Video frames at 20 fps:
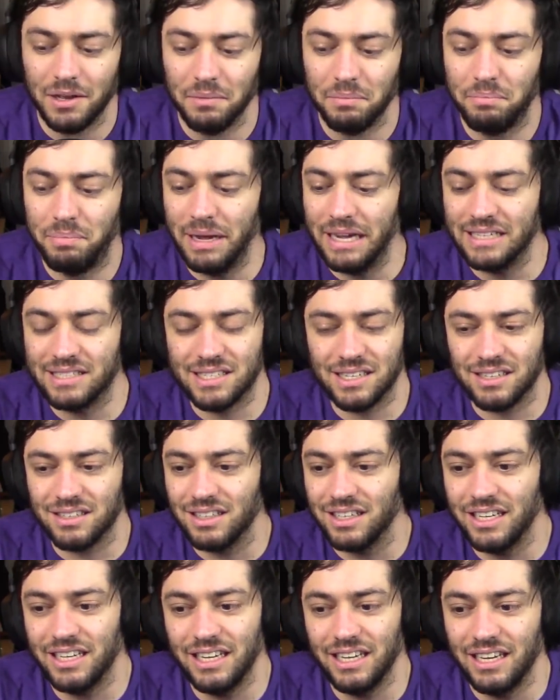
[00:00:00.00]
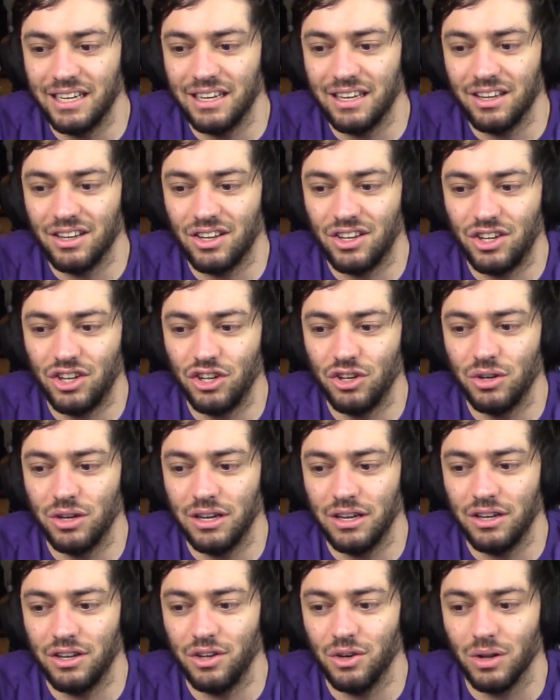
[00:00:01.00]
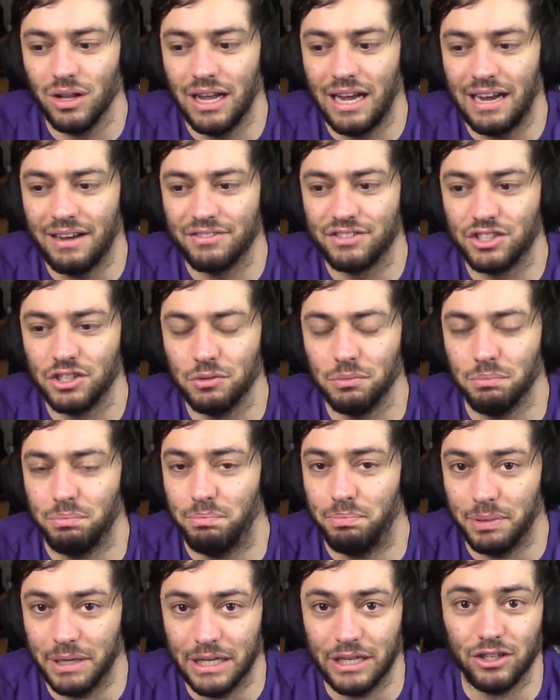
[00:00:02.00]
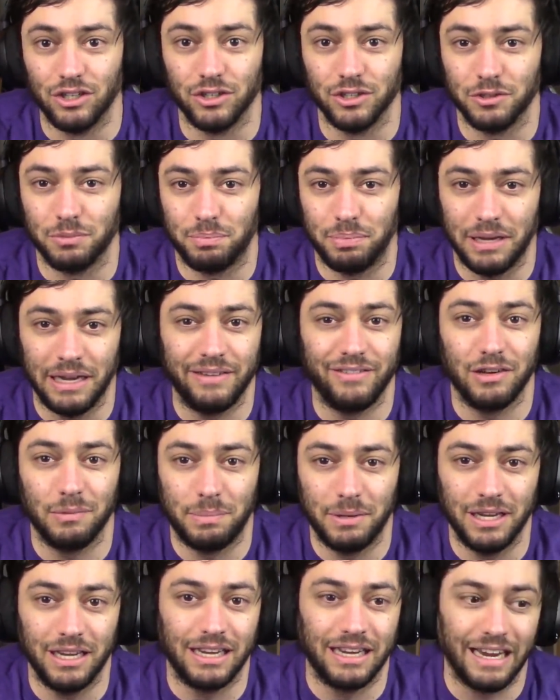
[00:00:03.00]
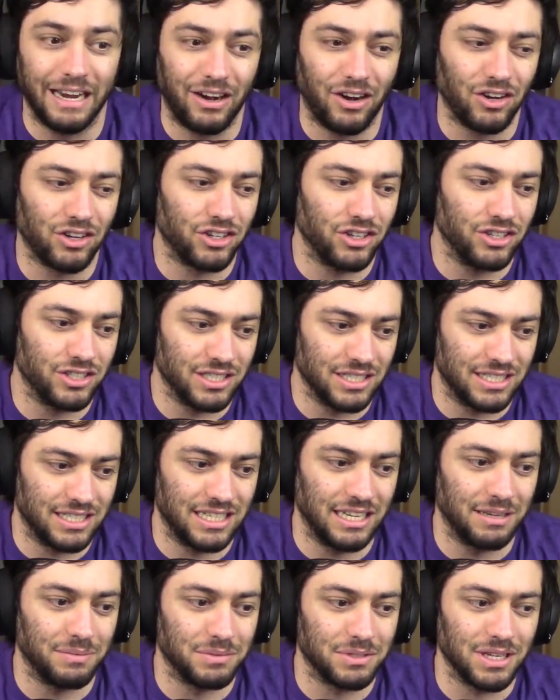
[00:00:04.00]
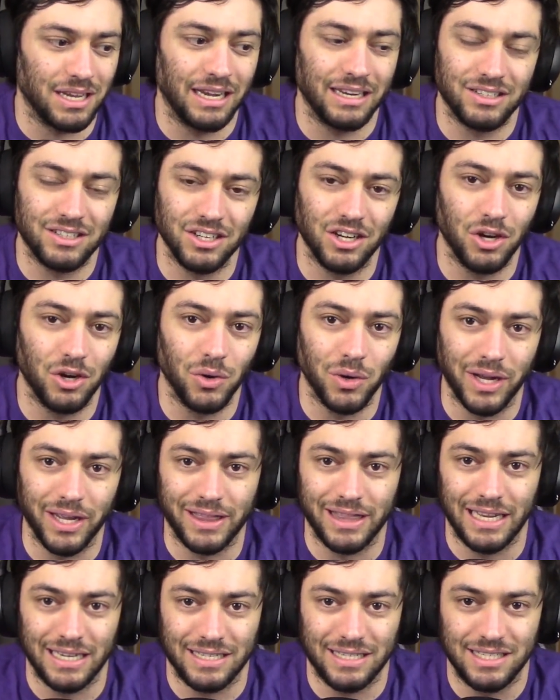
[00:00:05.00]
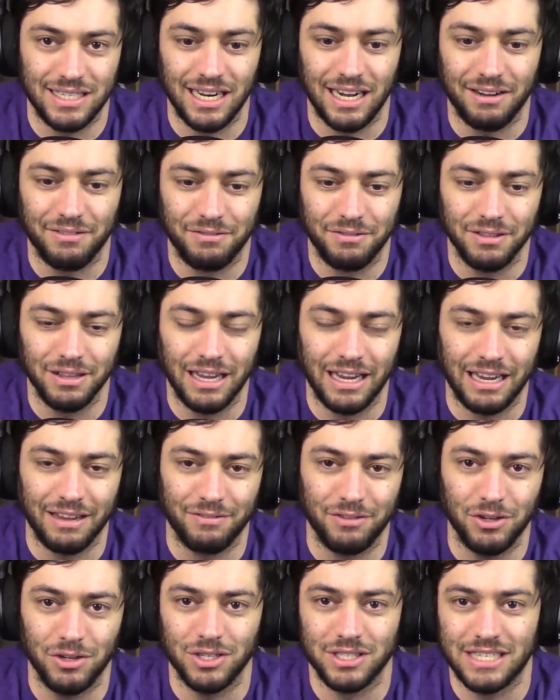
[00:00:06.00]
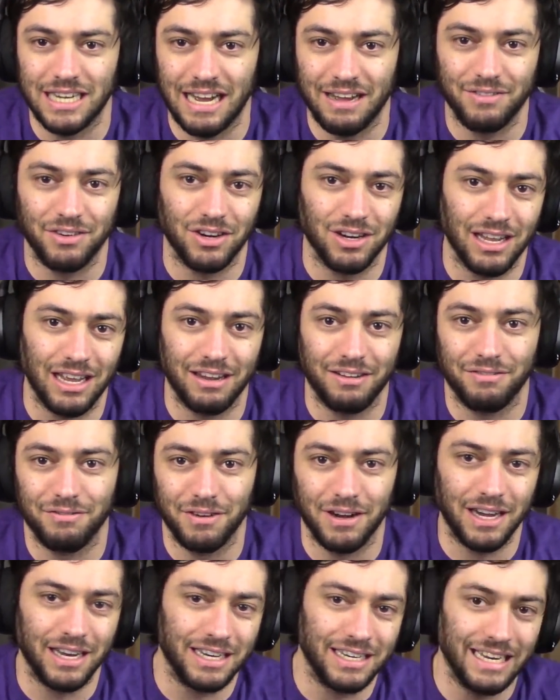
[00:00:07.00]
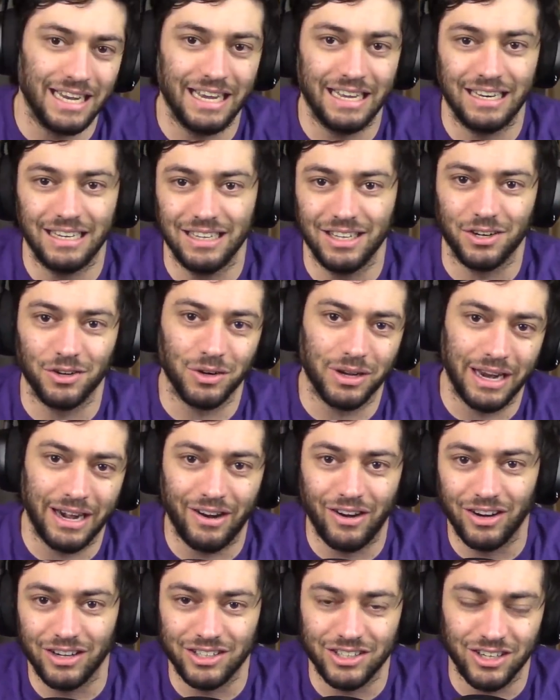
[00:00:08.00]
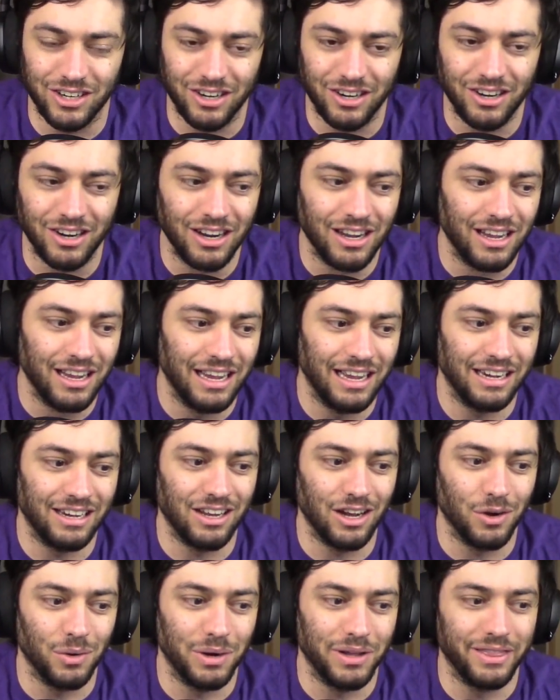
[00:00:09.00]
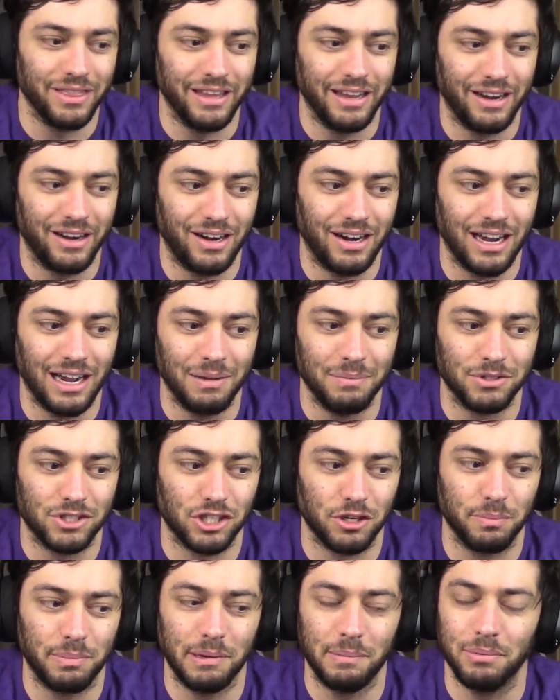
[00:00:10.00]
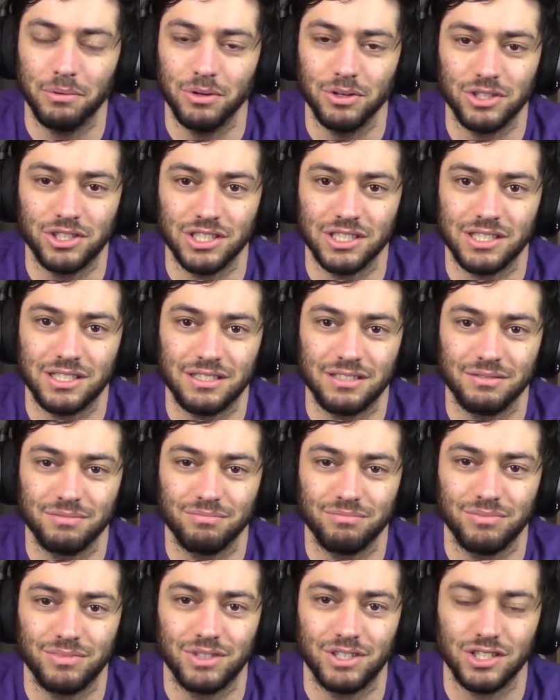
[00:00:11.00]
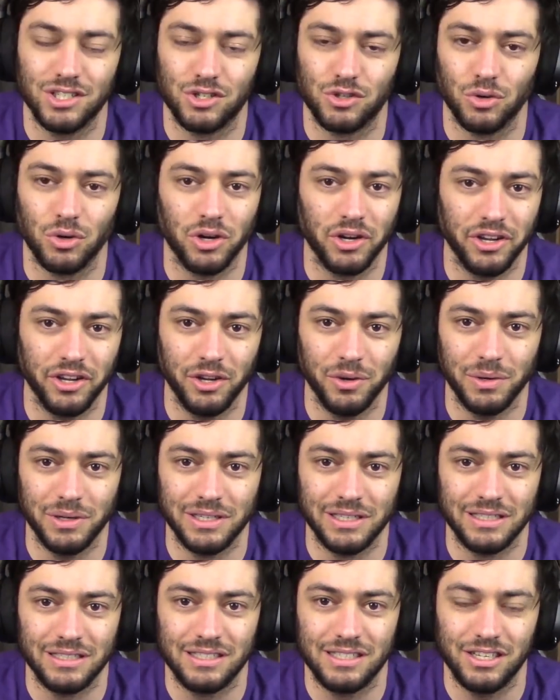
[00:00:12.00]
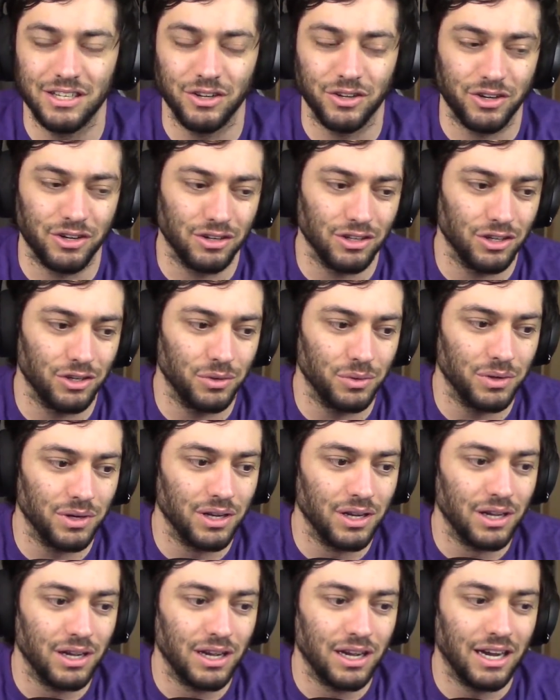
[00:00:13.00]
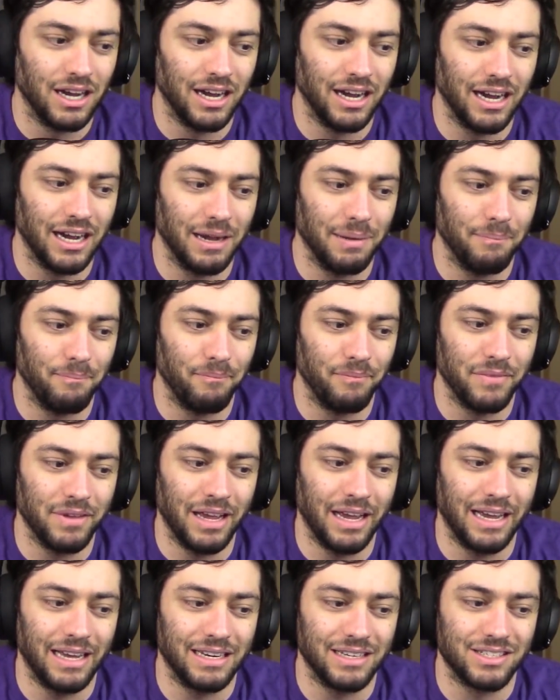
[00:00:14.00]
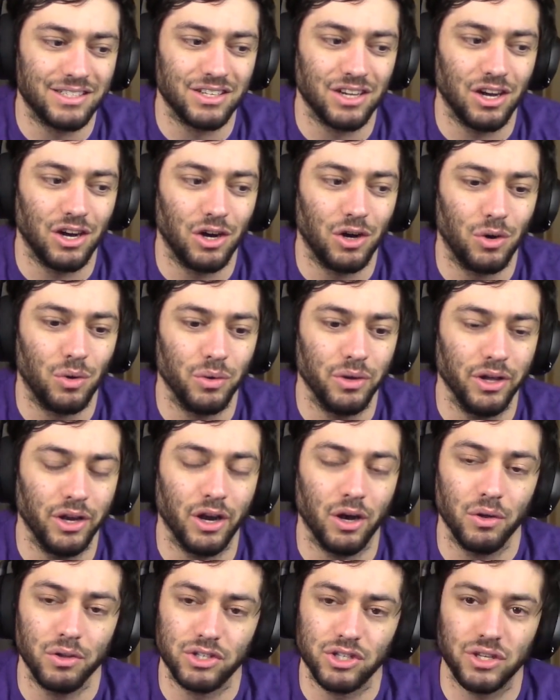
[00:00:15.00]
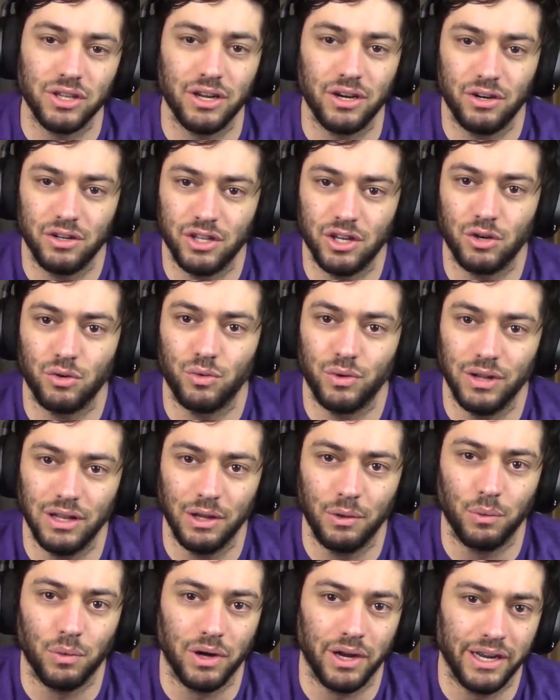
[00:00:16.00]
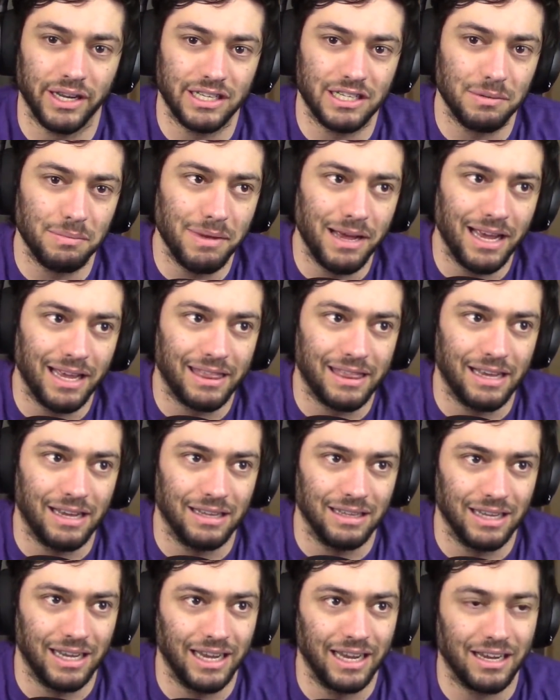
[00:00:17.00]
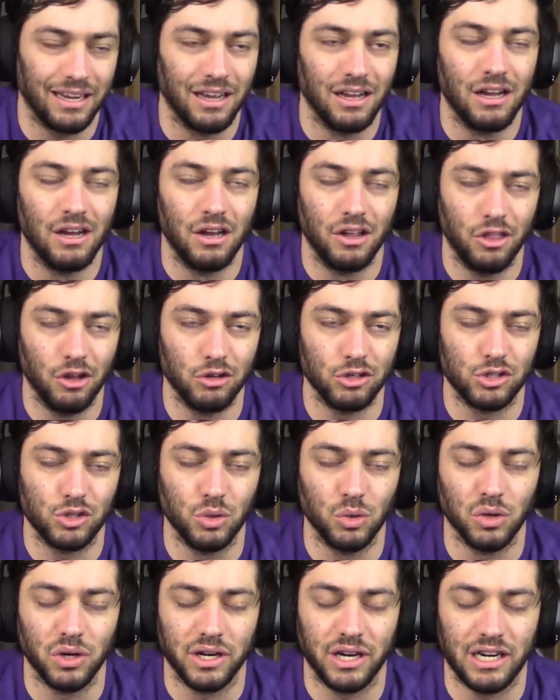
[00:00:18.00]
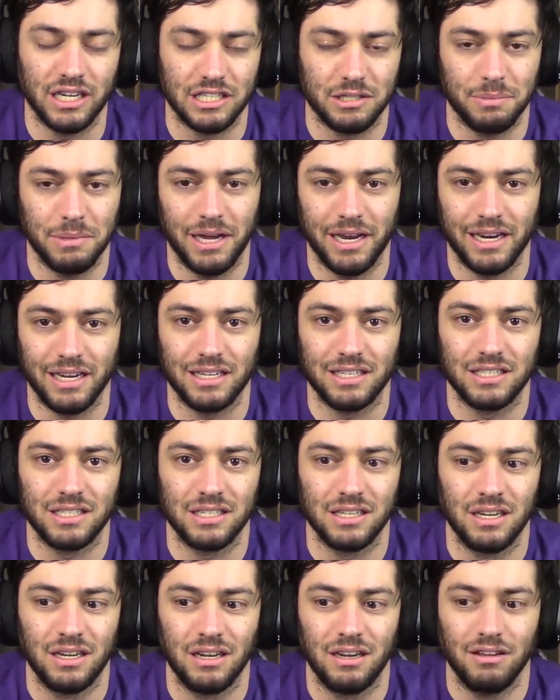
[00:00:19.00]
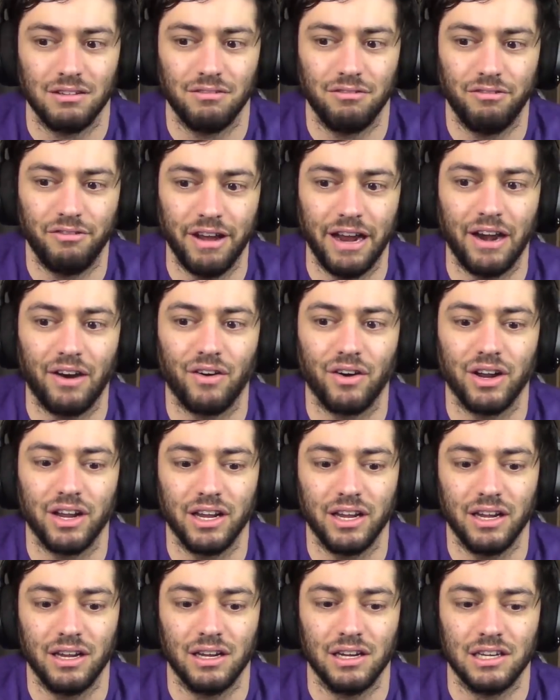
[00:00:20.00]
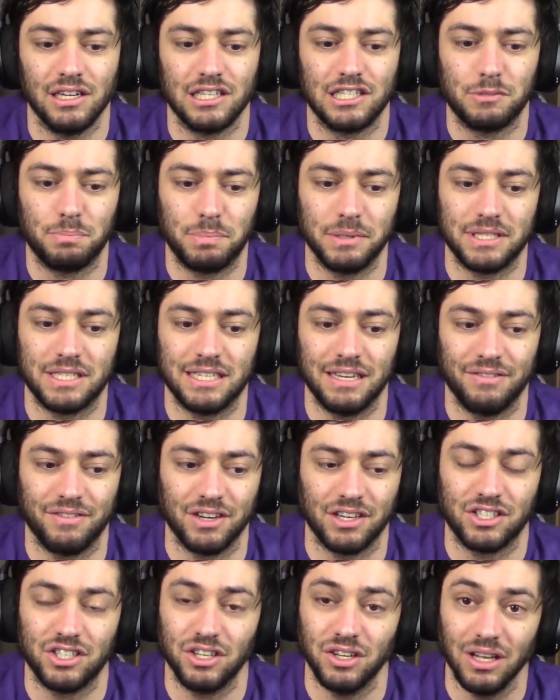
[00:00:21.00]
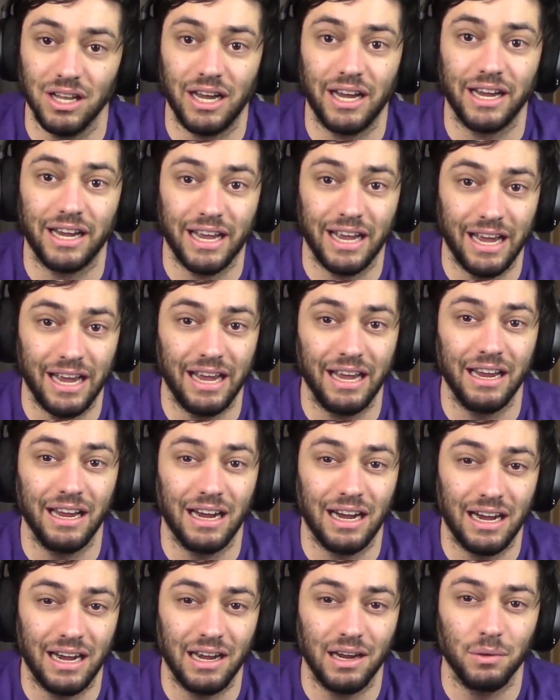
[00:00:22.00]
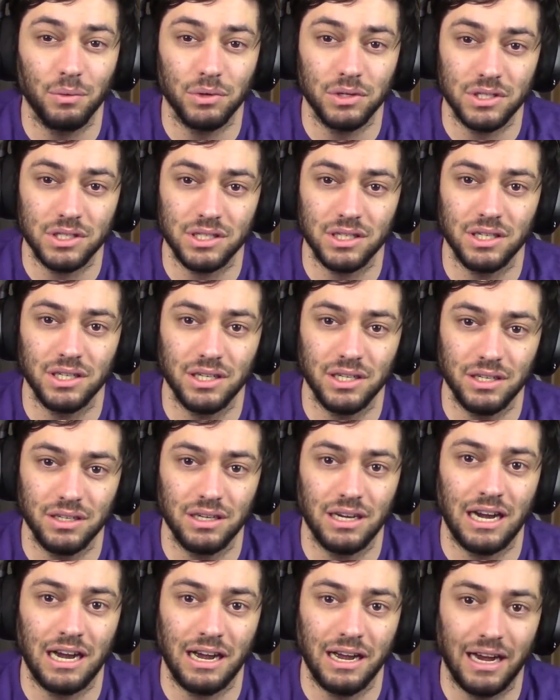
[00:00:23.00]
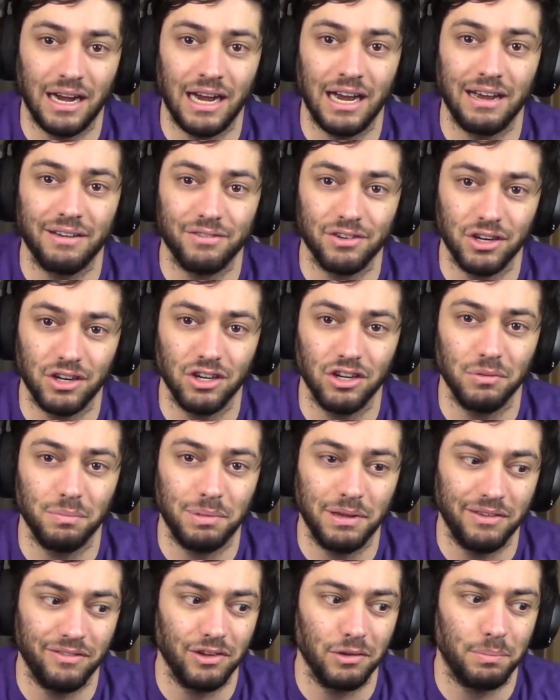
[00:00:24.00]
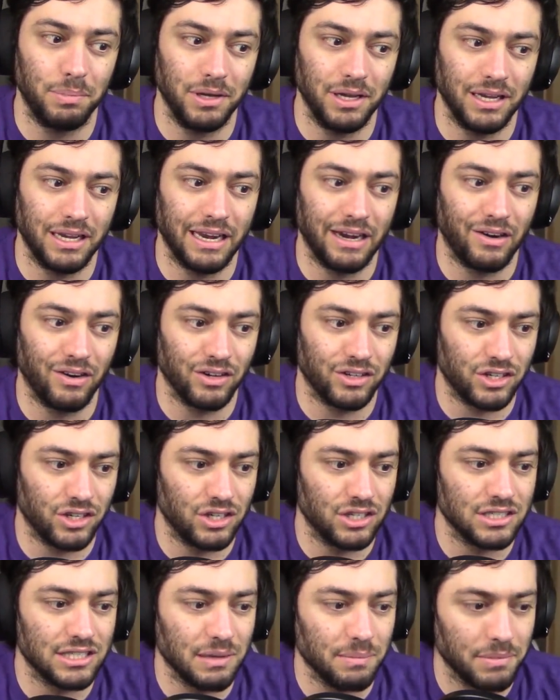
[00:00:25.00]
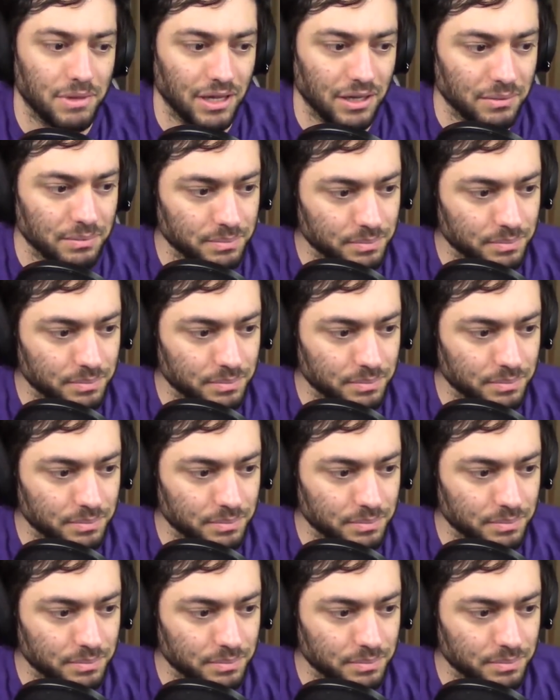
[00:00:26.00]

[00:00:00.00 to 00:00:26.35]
Basically, you'll have to build PvP characters, it seems like, to go get that stuff. Like, if you just have your like fun dandy little character and go in there, I'm sure people will just destroy you and steal your loot. And so so they're really wanting to make that like those cool cosmetics very specific to like, hey, I have a good PvP character or something.